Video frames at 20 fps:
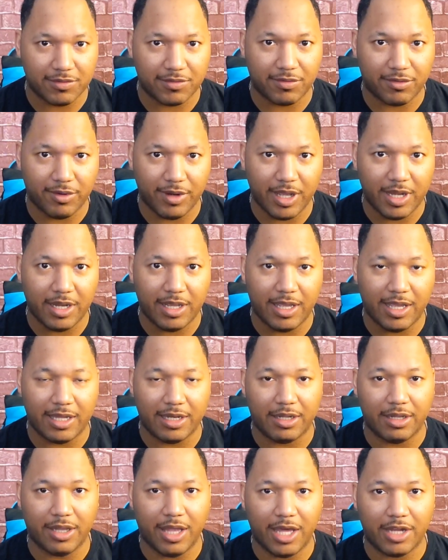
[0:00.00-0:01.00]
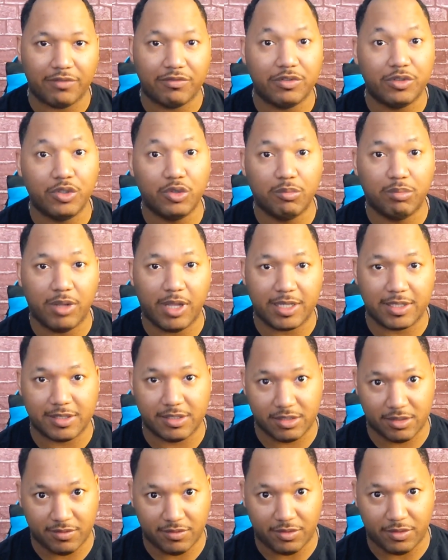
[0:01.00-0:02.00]
for rent and a lot of
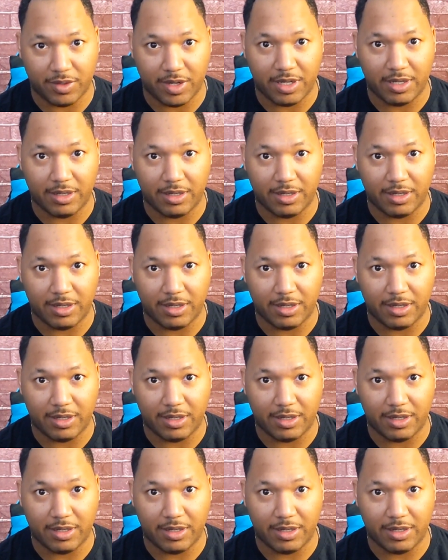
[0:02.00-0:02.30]
duplexes for rent